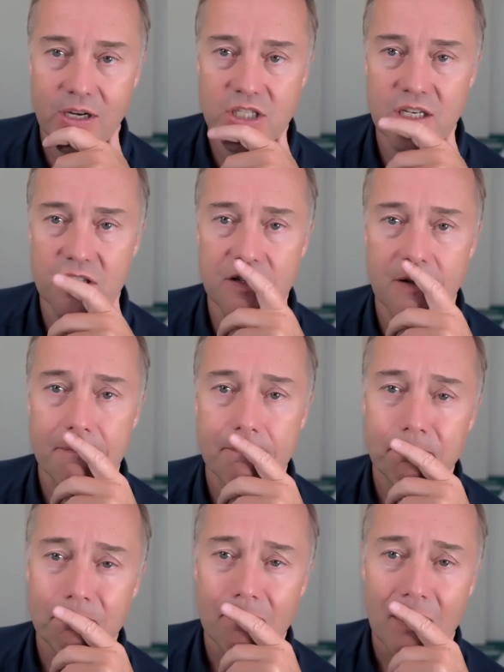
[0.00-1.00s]
My question is
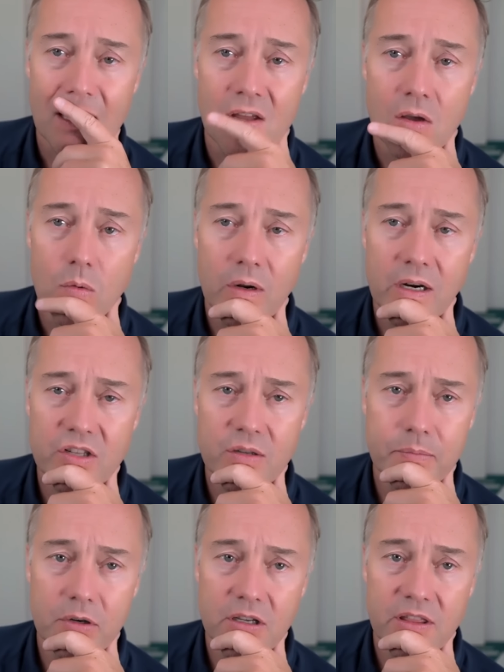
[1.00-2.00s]
What
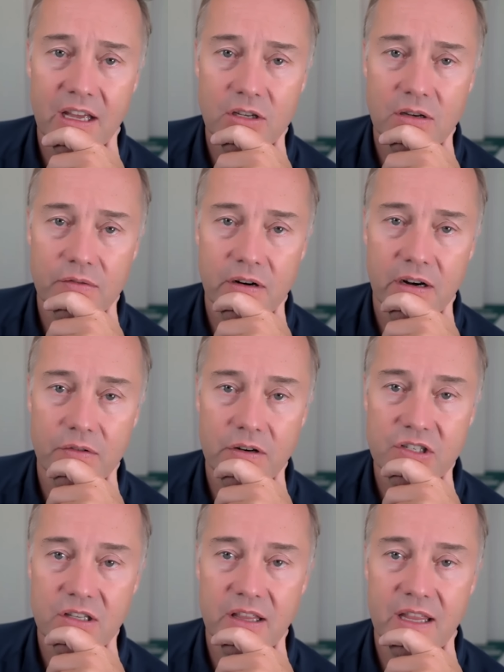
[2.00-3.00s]
is a book that you've read
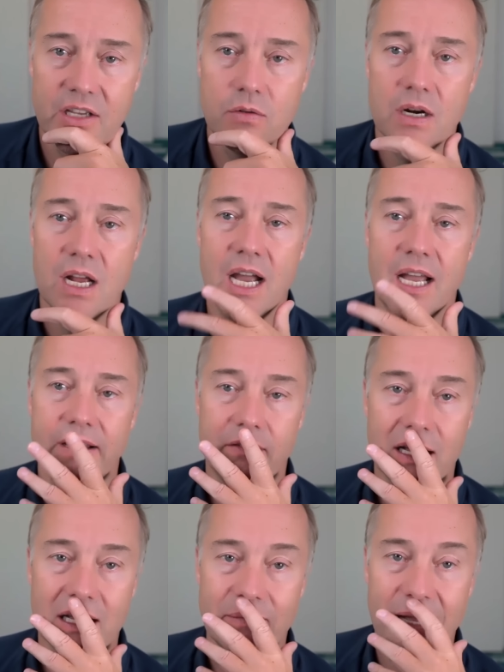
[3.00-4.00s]
recently that you would
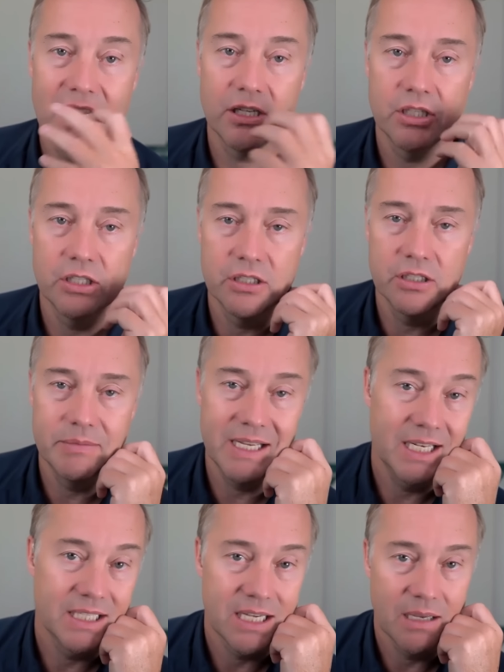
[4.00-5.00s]
highly recommend?
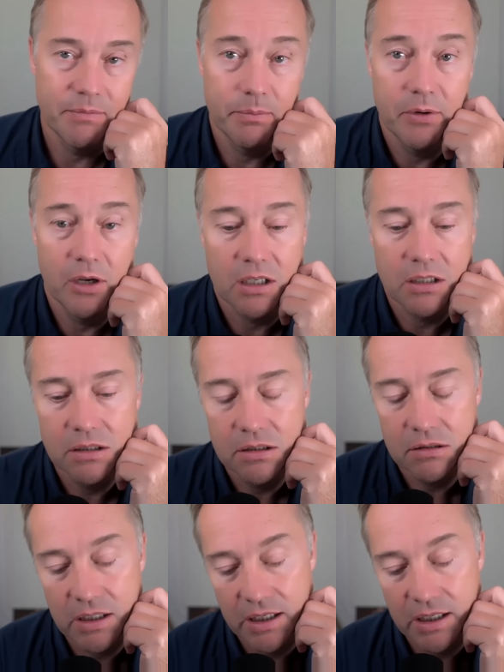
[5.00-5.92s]
Could be any type of book.